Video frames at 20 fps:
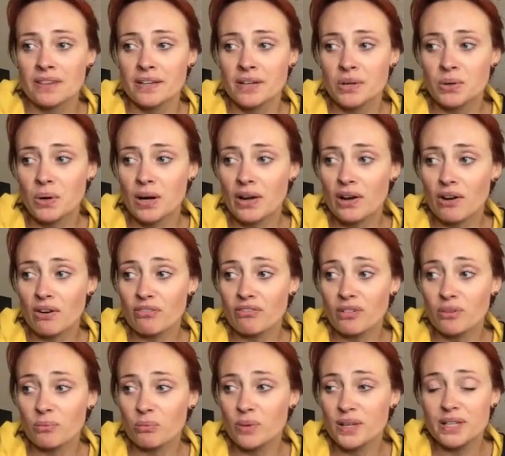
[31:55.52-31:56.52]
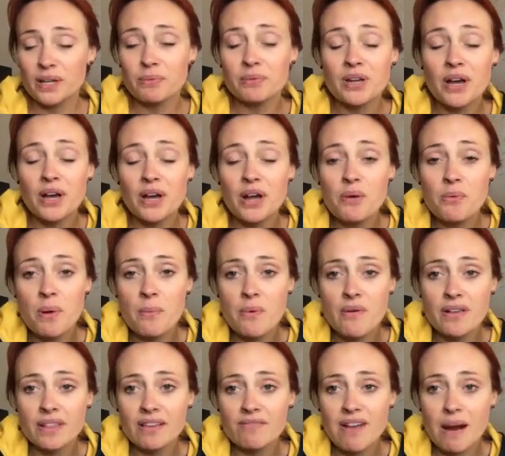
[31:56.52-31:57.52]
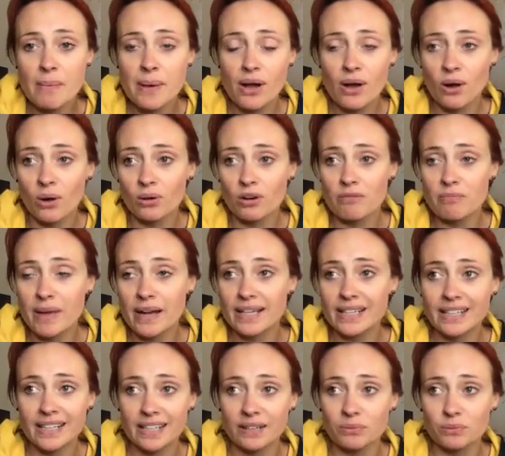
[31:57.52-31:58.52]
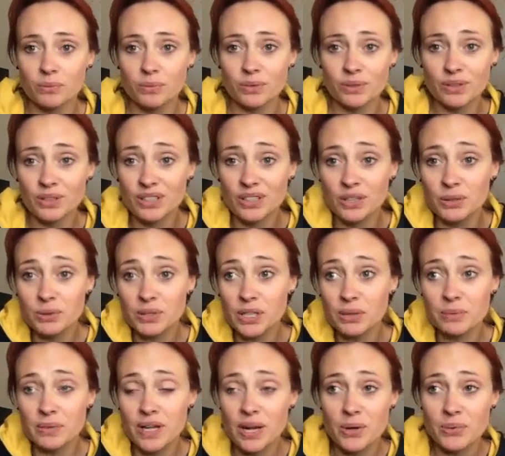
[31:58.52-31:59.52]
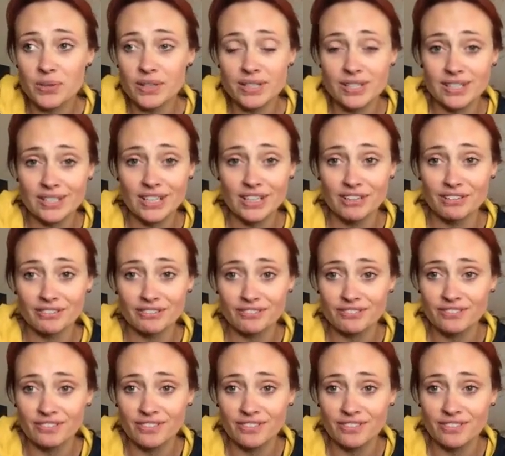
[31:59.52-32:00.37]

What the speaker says: that quite often we don't know when we're in the rabbit hole of making. We don't know this stuff.